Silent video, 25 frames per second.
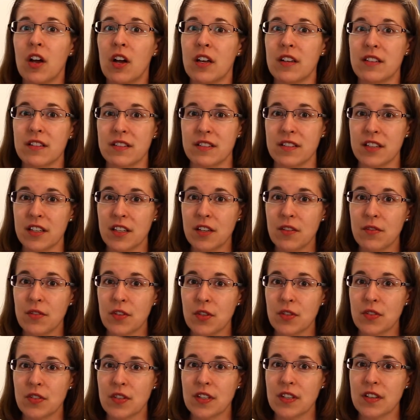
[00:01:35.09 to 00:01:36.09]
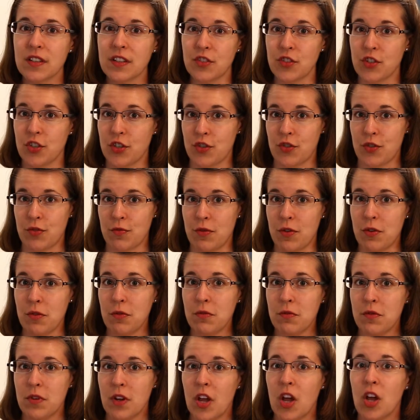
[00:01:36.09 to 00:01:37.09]
Instead of using the ginger
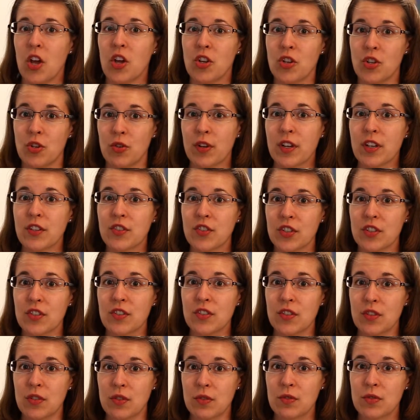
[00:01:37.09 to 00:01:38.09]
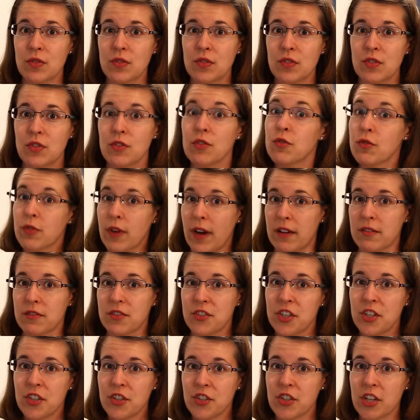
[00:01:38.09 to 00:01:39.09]
root, you can just use ground
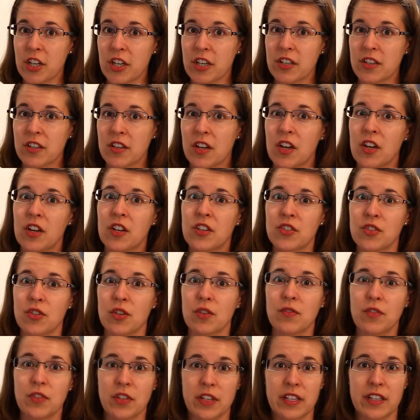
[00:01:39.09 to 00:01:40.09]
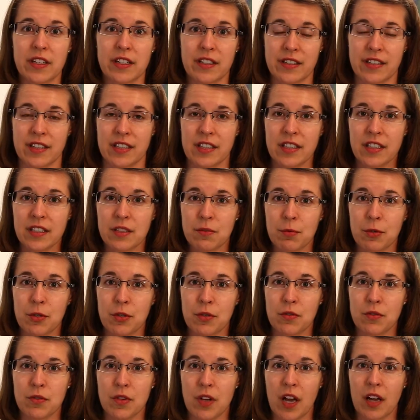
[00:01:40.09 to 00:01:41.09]
ginger. So if you need a
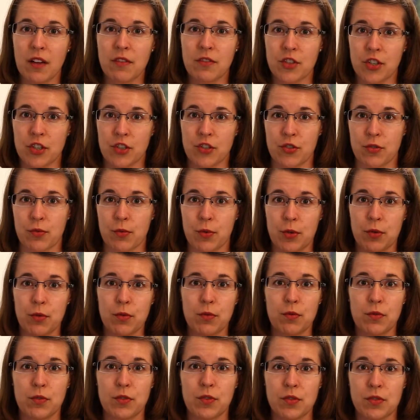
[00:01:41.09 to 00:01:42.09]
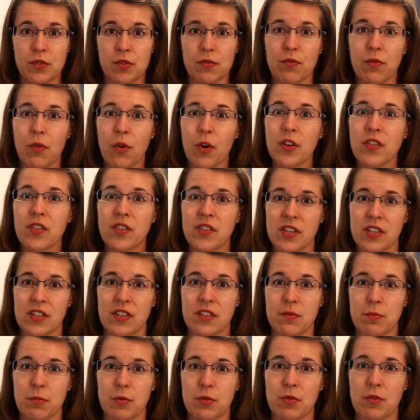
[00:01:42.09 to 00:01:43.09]
teaspoon of ginger root, use a 1/4
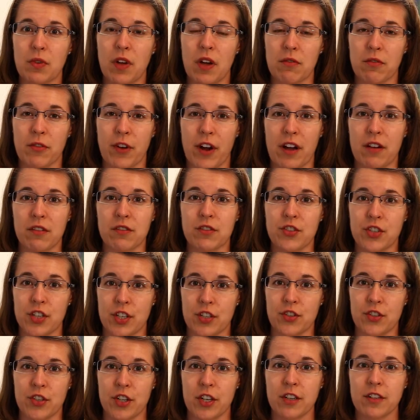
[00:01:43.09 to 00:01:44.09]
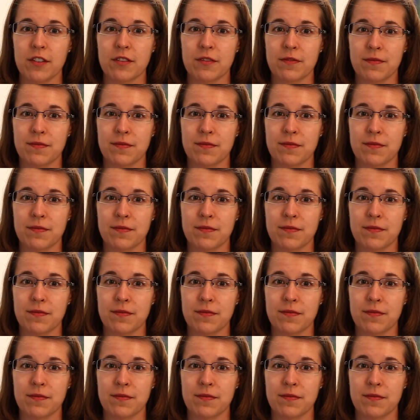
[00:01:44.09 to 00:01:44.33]
teaspoon of ground ginger.